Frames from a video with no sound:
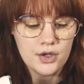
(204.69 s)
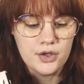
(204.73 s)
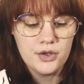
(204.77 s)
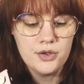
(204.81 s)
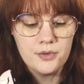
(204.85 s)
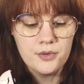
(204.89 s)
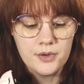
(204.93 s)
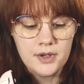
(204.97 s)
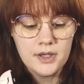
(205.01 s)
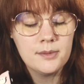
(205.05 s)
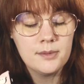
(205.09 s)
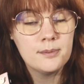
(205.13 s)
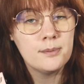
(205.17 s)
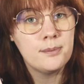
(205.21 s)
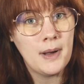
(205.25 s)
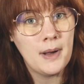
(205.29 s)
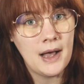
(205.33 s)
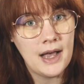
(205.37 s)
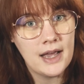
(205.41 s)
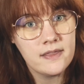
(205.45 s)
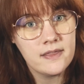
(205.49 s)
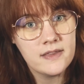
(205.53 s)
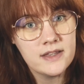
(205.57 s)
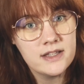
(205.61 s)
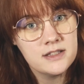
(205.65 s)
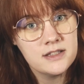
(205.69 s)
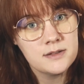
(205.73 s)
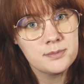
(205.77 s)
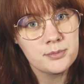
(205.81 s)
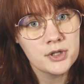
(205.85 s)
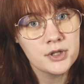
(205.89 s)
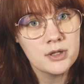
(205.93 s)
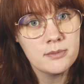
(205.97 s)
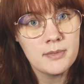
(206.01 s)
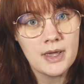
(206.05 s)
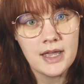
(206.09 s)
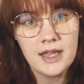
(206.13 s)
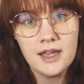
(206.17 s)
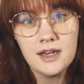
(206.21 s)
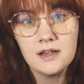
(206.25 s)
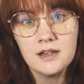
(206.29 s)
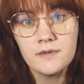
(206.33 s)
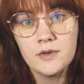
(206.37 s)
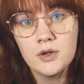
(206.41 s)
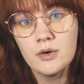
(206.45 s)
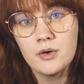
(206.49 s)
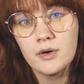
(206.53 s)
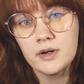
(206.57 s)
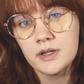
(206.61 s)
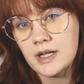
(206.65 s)
You can buy these pre-made.
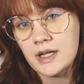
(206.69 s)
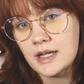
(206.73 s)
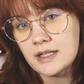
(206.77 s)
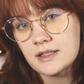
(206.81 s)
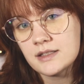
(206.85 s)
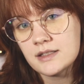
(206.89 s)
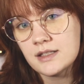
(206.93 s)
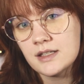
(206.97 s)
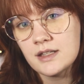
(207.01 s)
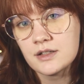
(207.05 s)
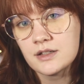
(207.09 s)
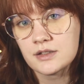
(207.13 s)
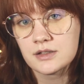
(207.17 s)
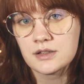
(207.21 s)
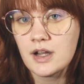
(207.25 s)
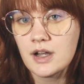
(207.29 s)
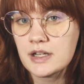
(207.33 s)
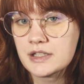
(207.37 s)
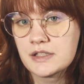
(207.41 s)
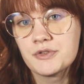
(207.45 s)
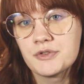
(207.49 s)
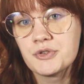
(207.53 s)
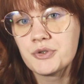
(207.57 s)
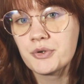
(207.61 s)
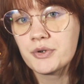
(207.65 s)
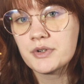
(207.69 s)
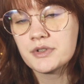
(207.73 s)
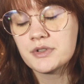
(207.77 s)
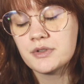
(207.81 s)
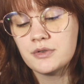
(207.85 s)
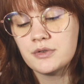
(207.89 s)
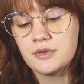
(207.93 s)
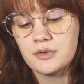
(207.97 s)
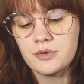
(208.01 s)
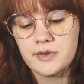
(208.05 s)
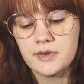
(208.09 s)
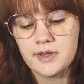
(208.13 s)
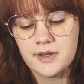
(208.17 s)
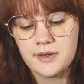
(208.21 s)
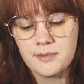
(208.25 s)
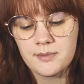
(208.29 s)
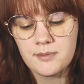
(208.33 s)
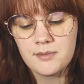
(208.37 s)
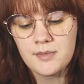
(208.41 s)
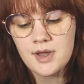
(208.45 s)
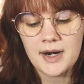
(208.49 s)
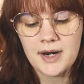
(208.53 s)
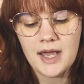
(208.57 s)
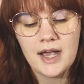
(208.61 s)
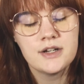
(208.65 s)
If you go on Etsy, there's lots of stores who do
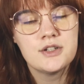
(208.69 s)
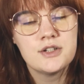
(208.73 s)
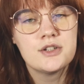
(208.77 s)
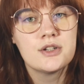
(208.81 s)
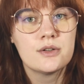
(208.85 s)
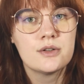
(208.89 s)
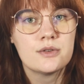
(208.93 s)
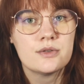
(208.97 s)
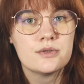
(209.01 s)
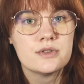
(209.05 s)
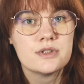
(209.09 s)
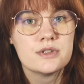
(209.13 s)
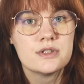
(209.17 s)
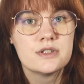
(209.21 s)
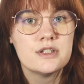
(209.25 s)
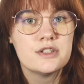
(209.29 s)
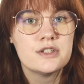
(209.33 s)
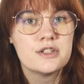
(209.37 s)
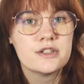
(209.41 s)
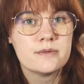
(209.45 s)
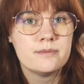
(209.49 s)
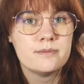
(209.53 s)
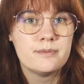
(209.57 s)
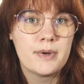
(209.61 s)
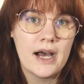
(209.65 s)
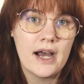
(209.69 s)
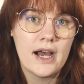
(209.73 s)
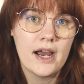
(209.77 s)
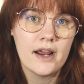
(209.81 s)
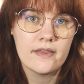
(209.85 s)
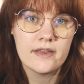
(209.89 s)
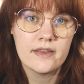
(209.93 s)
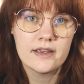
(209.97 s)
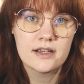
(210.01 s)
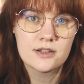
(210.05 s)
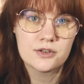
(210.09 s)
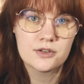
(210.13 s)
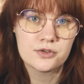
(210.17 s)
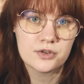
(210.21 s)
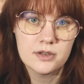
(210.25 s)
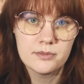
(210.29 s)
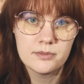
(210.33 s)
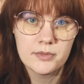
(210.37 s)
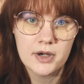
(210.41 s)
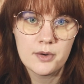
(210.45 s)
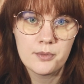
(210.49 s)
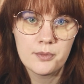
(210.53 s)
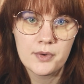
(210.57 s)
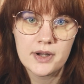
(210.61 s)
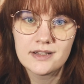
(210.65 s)
them, but I chose to just buy the
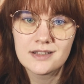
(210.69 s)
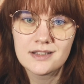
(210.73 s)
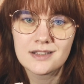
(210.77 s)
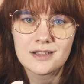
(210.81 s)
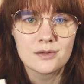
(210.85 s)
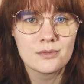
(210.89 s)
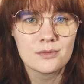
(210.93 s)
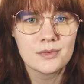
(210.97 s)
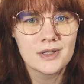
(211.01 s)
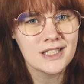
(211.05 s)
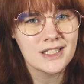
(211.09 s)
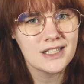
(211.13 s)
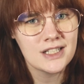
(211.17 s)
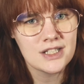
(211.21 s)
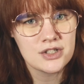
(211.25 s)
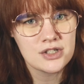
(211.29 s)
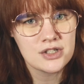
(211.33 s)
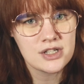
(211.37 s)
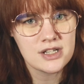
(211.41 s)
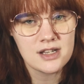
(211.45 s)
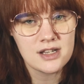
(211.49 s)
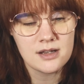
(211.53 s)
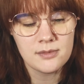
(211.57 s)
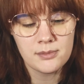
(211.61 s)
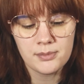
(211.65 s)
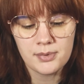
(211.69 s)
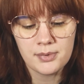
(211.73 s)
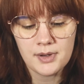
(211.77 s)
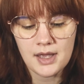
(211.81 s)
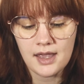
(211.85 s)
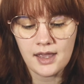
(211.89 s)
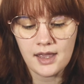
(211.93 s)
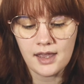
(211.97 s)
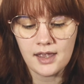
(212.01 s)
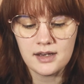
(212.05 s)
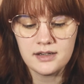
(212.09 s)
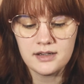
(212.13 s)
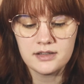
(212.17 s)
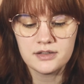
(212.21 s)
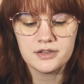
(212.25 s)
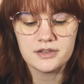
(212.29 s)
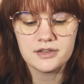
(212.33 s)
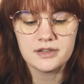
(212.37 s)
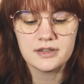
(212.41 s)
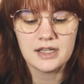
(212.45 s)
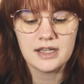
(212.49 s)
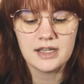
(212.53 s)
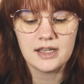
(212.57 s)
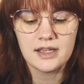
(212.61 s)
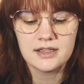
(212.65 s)
Extreme Rate ones. They're really cheap, and
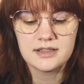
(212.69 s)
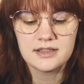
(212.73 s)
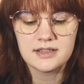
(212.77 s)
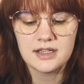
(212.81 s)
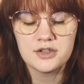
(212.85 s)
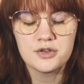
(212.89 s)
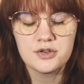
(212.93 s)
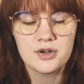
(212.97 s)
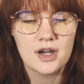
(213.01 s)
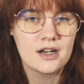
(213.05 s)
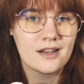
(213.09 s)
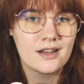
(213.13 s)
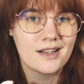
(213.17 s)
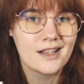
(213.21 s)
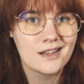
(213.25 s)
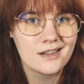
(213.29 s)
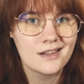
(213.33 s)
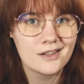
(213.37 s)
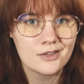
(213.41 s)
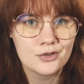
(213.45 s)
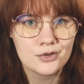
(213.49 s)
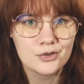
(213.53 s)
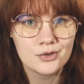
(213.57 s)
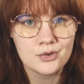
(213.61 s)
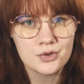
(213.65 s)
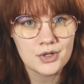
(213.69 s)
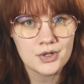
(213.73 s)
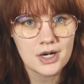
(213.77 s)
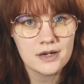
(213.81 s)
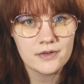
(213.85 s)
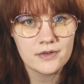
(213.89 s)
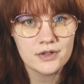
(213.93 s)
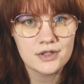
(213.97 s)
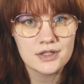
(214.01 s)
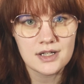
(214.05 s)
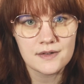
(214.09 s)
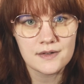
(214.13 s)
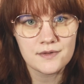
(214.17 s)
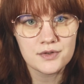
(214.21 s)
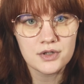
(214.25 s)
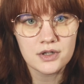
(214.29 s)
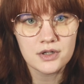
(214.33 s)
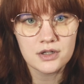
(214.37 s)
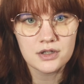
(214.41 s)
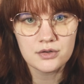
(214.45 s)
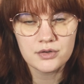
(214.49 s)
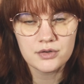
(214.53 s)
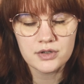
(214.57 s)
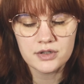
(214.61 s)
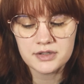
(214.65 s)
they send you kind of like a little screwdriver and stuff so you
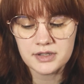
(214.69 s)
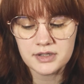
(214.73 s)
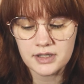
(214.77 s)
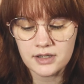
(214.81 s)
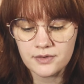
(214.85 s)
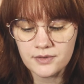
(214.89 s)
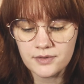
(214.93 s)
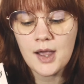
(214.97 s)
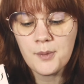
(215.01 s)
can do it yourself.